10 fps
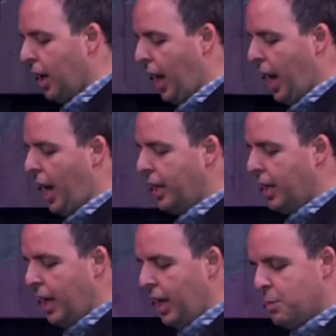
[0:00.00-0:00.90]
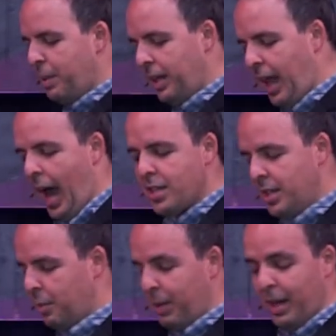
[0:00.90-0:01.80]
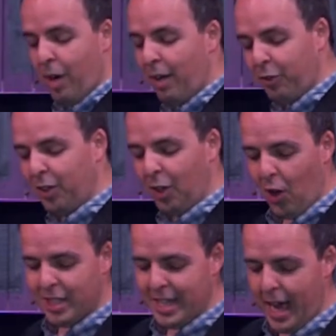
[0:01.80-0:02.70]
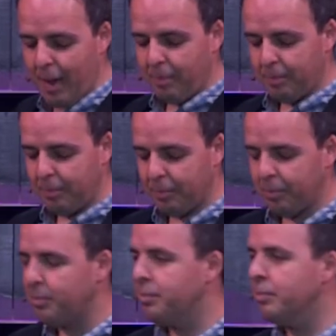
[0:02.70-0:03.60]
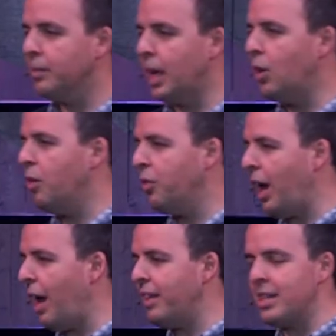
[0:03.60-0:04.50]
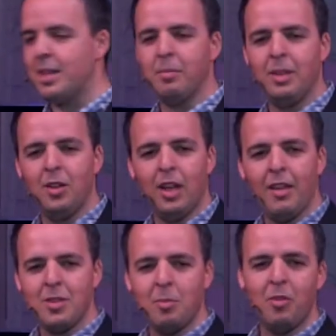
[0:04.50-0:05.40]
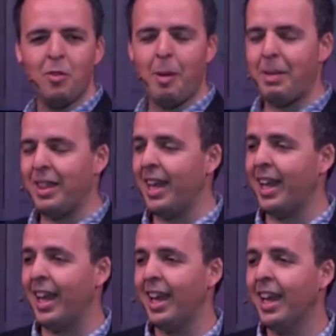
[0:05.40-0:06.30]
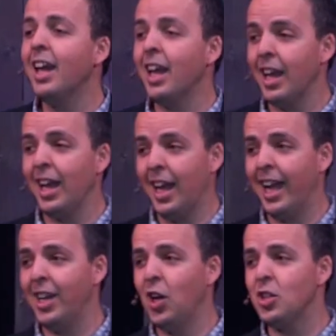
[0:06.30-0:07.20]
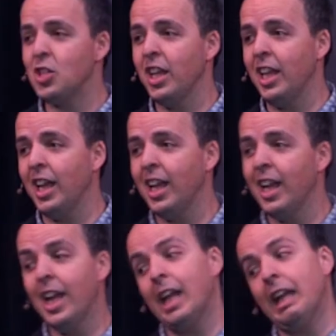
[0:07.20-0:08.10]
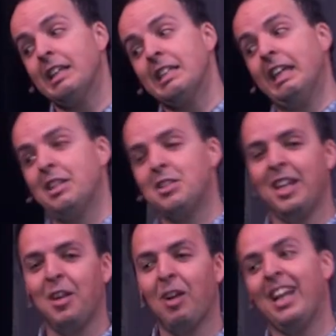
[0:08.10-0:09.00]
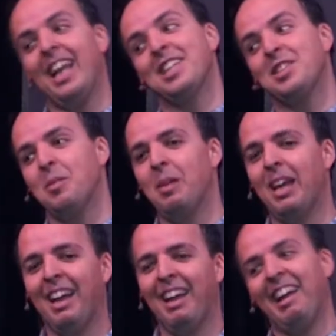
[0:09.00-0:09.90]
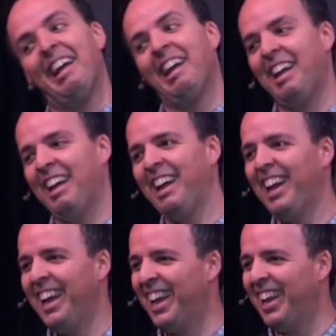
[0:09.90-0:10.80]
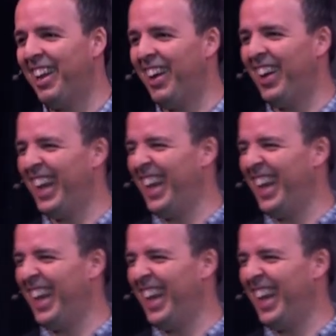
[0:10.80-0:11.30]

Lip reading: and it's been lasting, it's been around for a long time. I don't know if you have that something in your life. Some of you might be thinking, I know JD, he's sitting right next to me. You know?